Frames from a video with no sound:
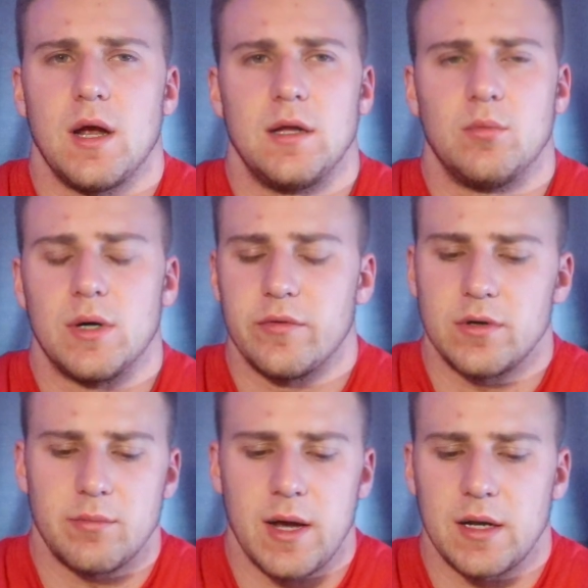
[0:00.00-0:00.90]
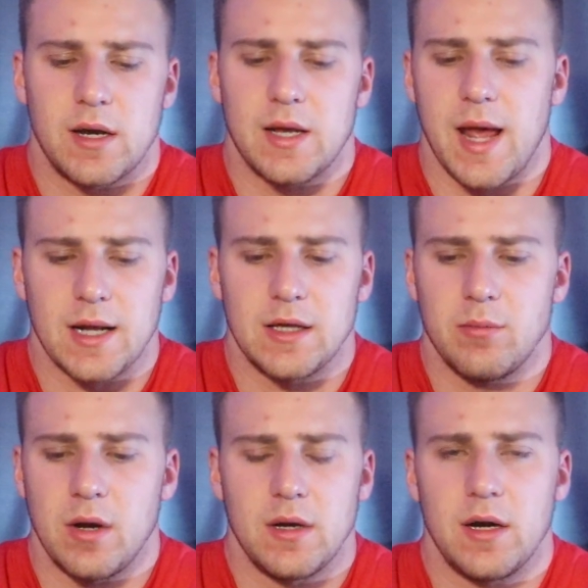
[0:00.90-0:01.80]
and whenever they're making an attack, they
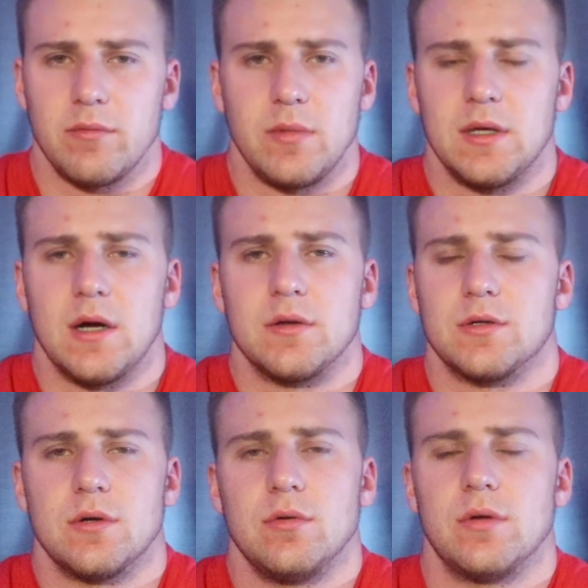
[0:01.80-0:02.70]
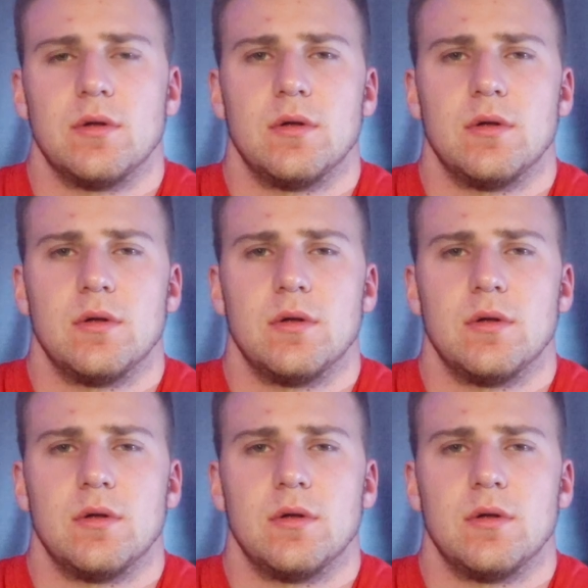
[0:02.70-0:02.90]
might not even be telling the truth.